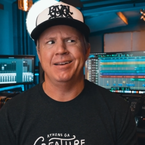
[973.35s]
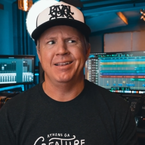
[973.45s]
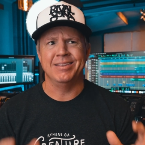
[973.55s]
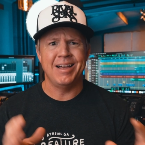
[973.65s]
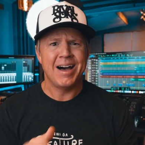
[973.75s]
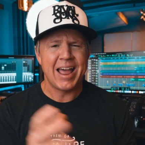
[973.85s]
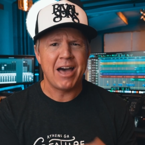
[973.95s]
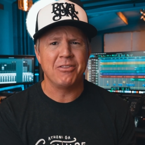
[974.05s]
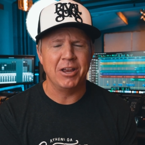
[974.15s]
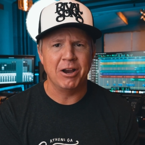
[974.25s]
a lot
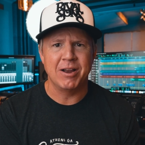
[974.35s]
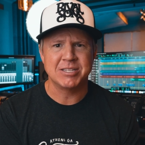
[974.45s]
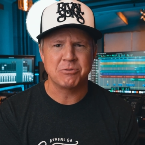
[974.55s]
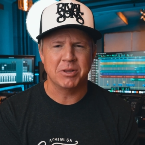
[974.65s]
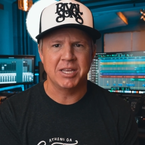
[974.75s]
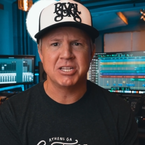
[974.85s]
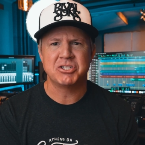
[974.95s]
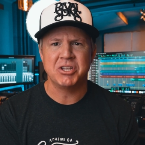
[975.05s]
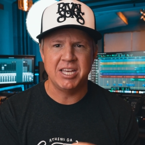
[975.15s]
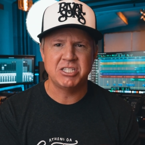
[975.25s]
out there as it
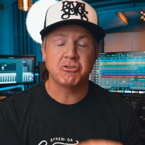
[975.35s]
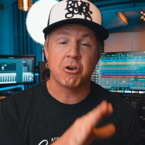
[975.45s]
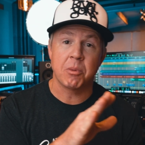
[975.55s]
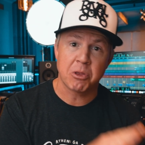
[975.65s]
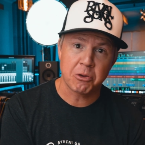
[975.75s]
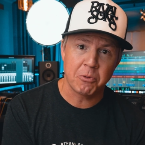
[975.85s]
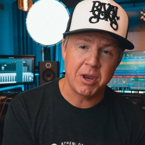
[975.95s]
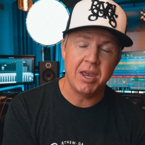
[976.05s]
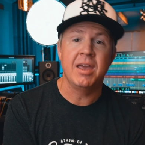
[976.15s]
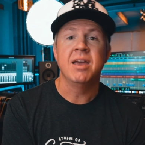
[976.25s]
relates to EZdrummer
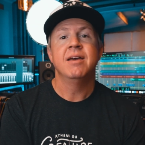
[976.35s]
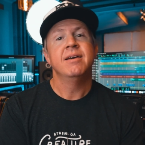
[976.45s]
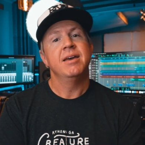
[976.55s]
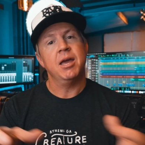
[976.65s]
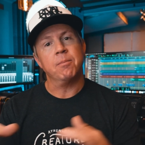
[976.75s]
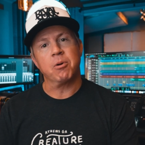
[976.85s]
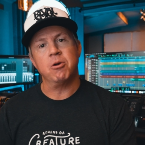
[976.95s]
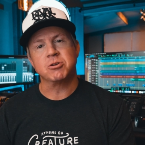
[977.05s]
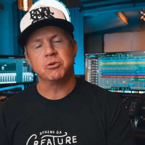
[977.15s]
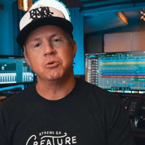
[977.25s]
3 and
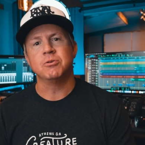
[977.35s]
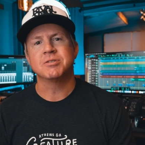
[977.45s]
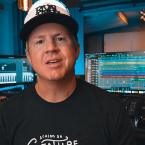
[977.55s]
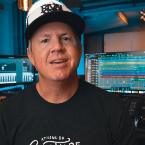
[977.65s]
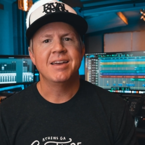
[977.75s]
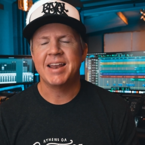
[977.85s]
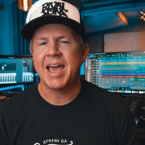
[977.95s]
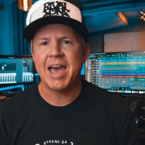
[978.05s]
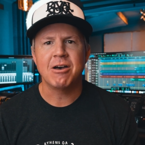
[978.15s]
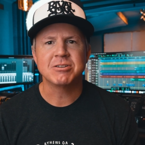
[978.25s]
Pro Tools and
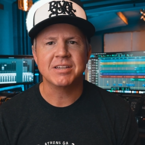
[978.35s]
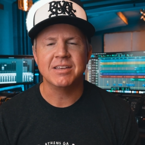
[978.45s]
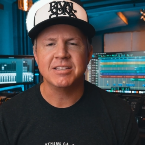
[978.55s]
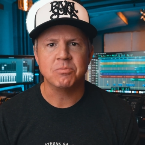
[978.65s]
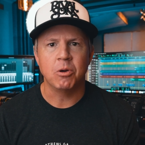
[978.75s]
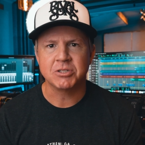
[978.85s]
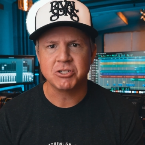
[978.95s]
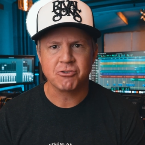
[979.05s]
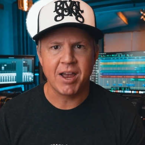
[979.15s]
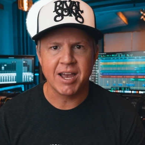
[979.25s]
how to get these
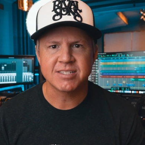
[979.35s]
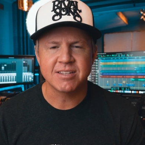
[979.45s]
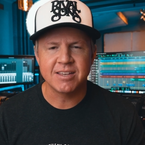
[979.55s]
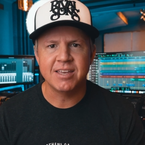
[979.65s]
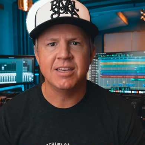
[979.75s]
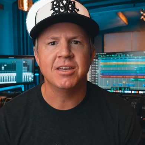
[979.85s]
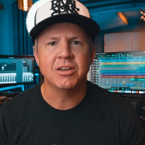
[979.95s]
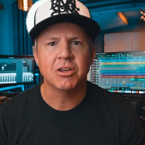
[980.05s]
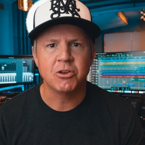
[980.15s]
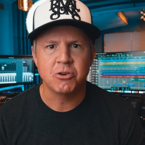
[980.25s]
multi-tracks
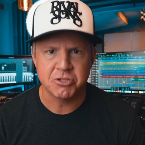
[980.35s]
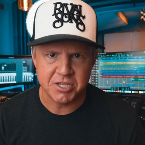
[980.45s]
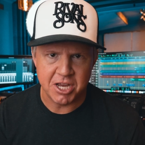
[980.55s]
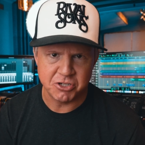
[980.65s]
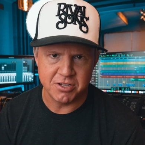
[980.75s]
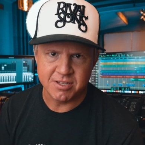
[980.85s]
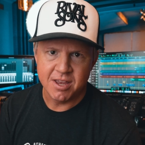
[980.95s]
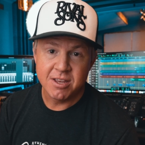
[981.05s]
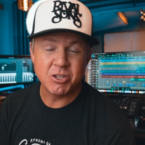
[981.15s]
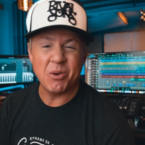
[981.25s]
in your sessions.
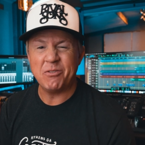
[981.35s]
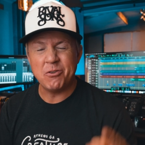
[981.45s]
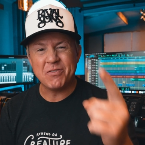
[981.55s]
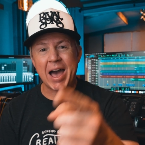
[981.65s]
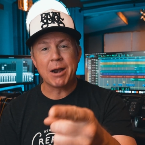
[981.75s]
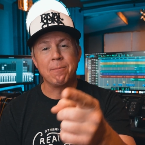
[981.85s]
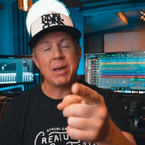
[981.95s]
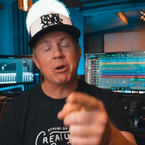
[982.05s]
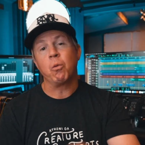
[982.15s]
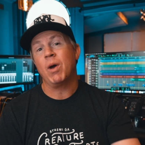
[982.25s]
So if you've got a
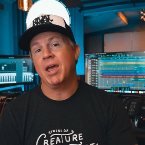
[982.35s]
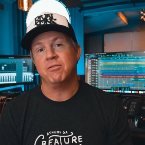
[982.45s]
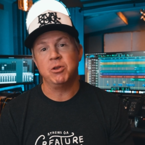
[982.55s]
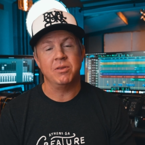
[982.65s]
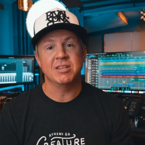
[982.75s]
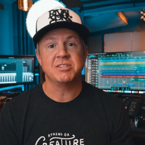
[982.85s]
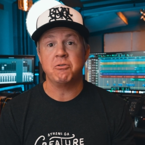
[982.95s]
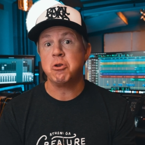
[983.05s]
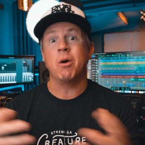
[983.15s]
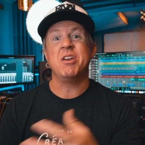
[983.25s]
better way of doing this, if
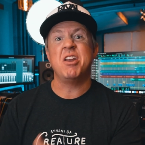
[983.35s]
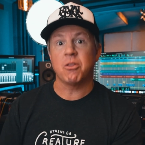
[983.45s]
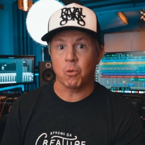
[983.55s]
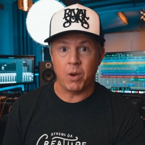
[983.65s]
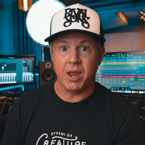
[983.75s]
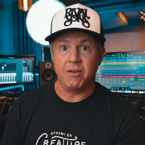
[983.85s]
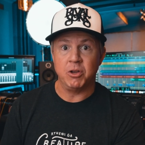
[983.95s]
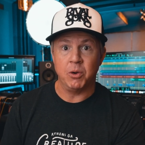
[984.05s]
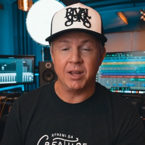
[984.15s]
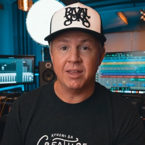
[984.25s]
you know another way of
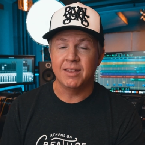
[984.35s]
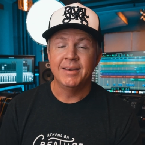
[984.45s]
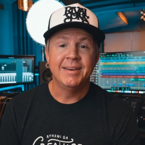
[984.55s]
doing it,